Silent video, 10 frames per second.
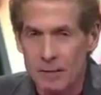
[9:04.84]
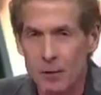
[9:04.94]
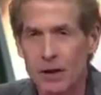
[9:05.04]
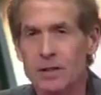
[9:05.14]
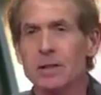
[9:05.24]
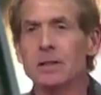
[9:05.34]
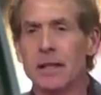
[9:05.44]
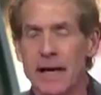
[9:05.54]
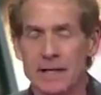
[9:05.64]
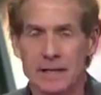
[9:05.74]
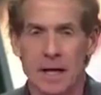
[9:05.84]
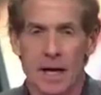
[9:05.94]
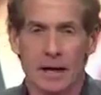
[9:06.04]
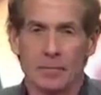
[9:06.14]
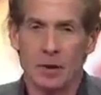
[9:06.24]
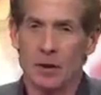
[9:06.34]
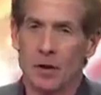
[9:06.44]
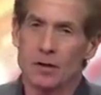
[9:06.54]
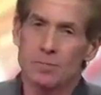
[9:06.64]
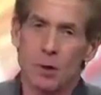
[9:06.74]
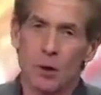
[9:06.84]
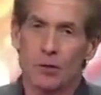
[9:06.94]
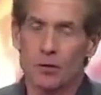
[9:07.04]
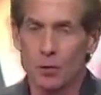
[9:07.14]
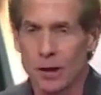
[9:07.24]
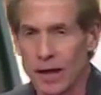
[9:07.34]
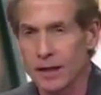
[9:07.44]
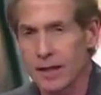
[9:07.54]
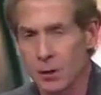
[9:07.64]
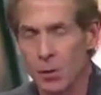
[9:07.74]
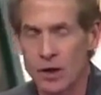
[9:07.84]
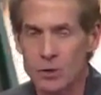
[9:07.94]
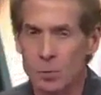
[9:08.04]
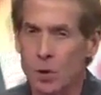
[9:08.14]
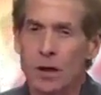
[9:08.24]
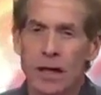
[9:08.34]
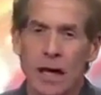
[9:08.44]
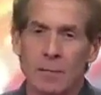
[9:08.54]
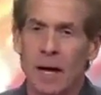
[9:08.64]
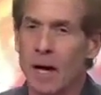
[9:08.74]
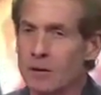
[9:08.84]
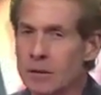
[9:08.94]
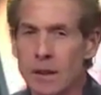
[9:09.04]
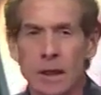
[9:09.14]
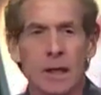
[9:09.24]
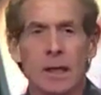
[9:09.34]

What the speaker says: the Mavericks last night because both Durant and Westbrook came out